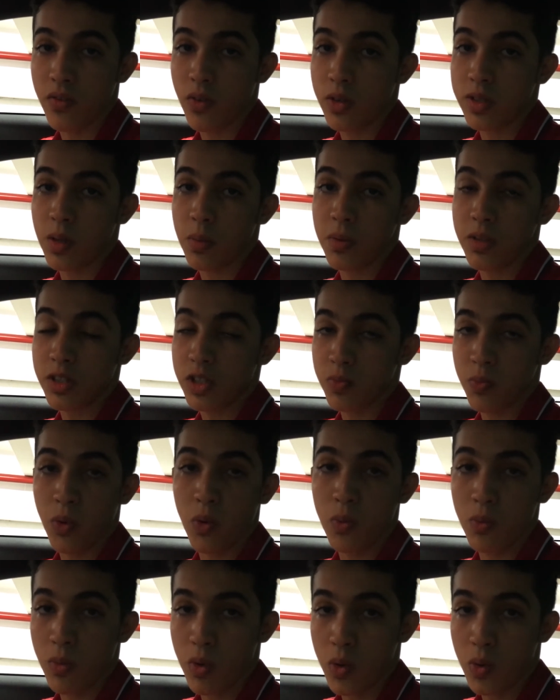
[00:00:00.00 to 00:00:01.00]
for example in
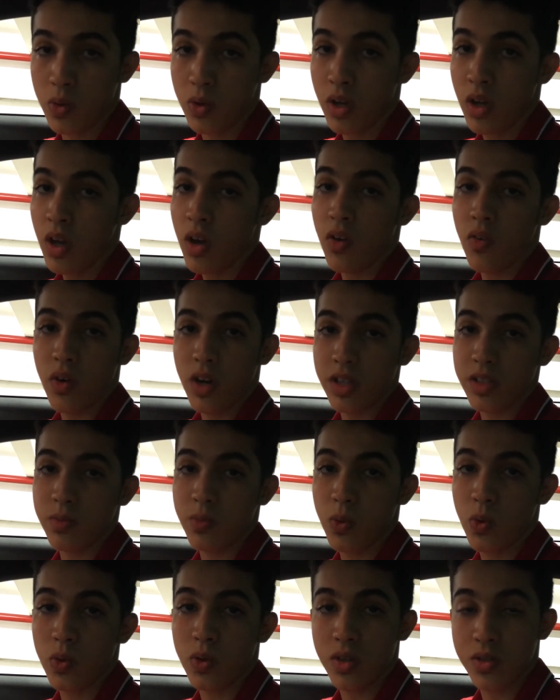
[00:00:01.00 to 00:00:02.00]
sport mode, race
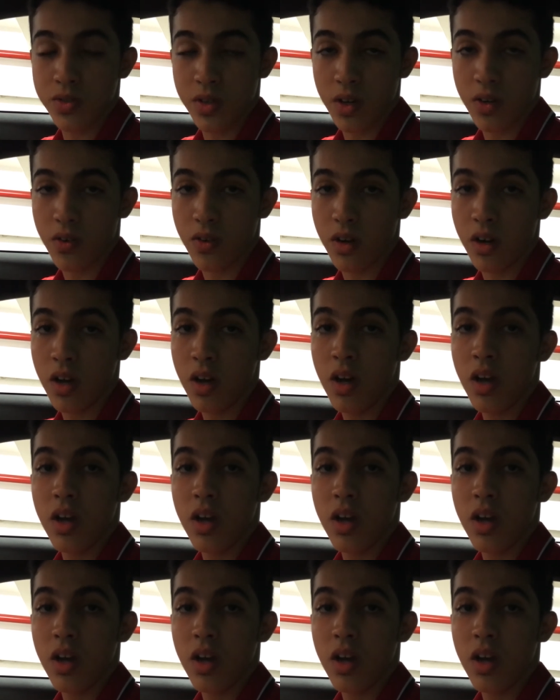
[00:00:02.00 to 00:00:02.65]
mode, etc.